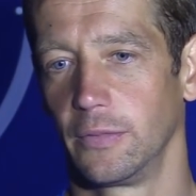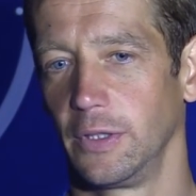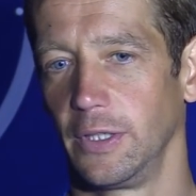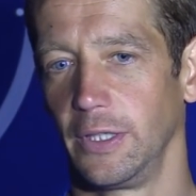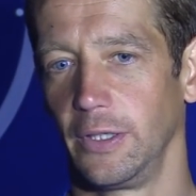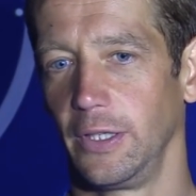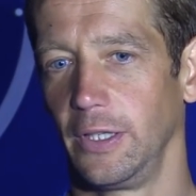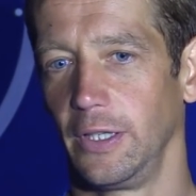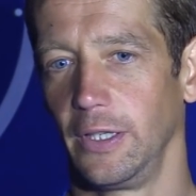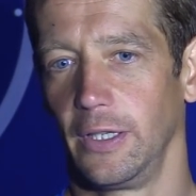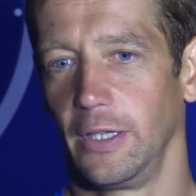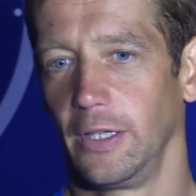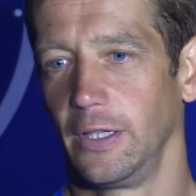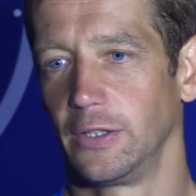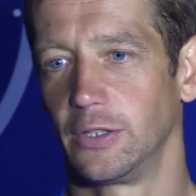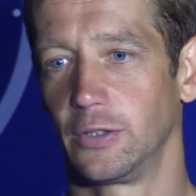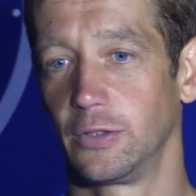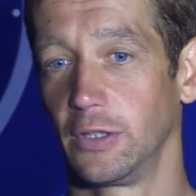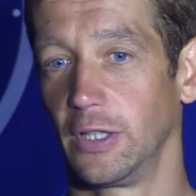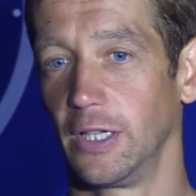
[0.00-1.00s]

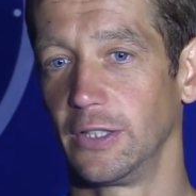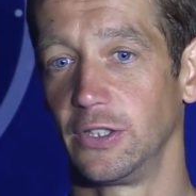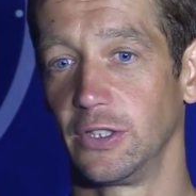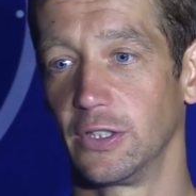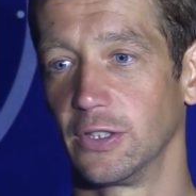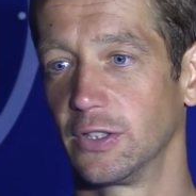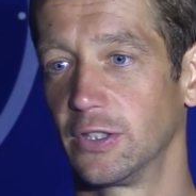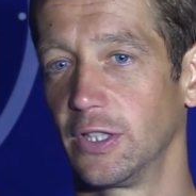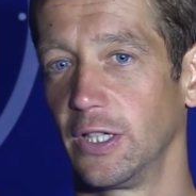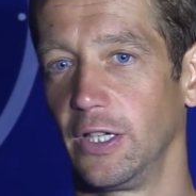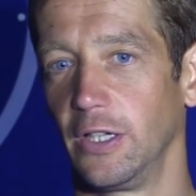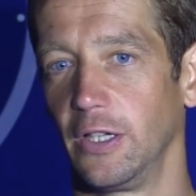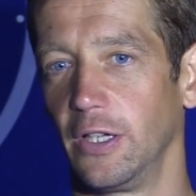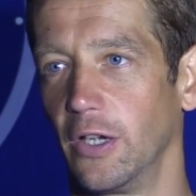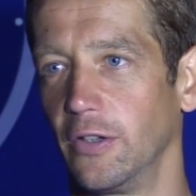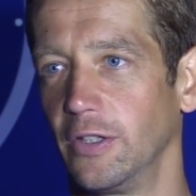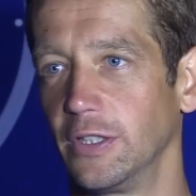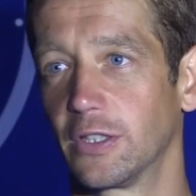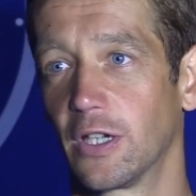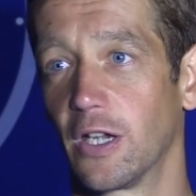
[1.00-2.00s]
It's, as you can see, you
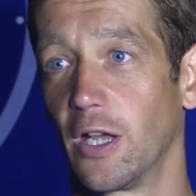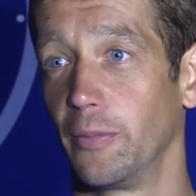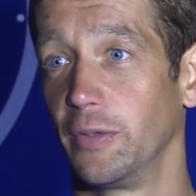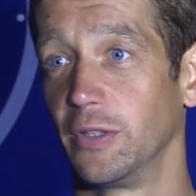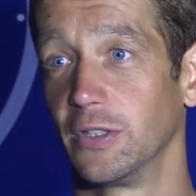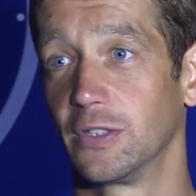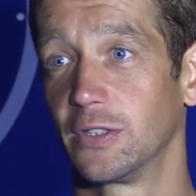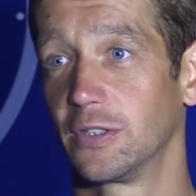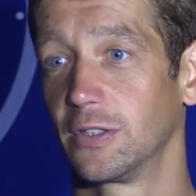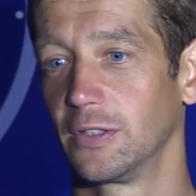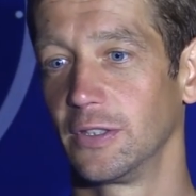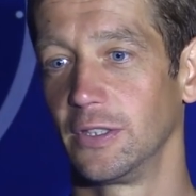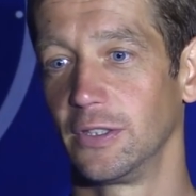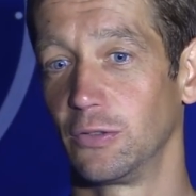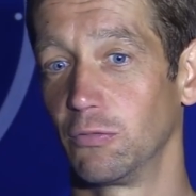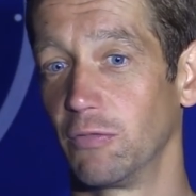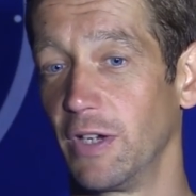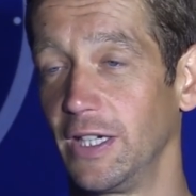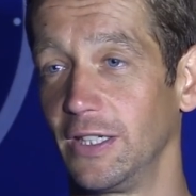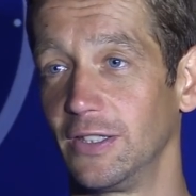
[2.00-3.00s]
know, this club is
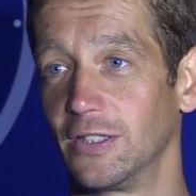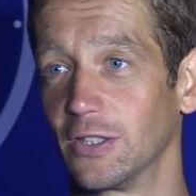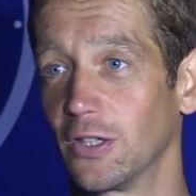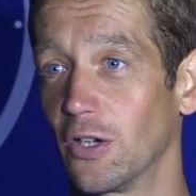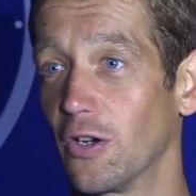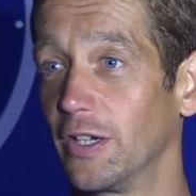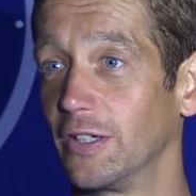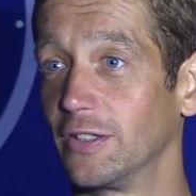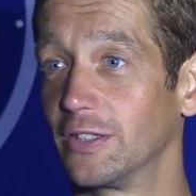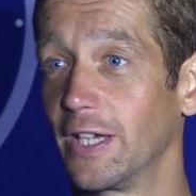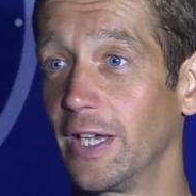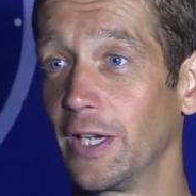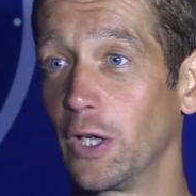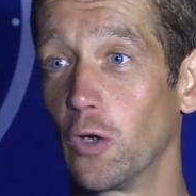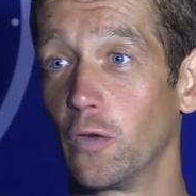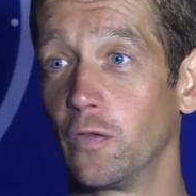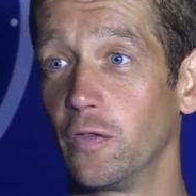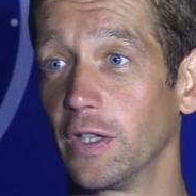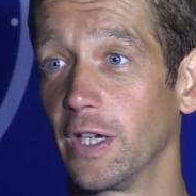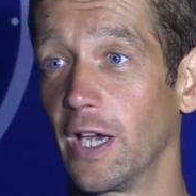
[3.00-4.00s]
ready to kind of
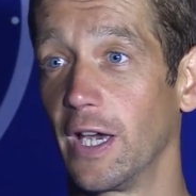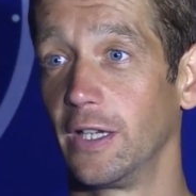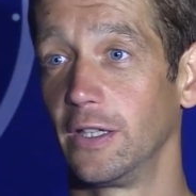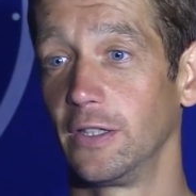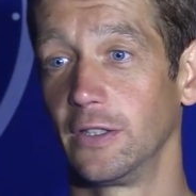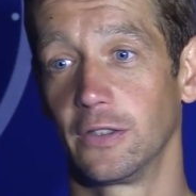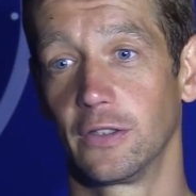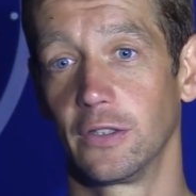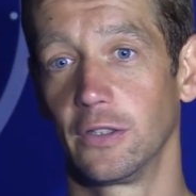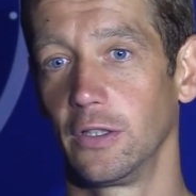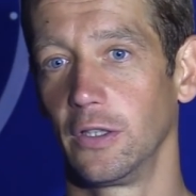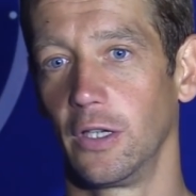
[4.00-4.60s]
take off again.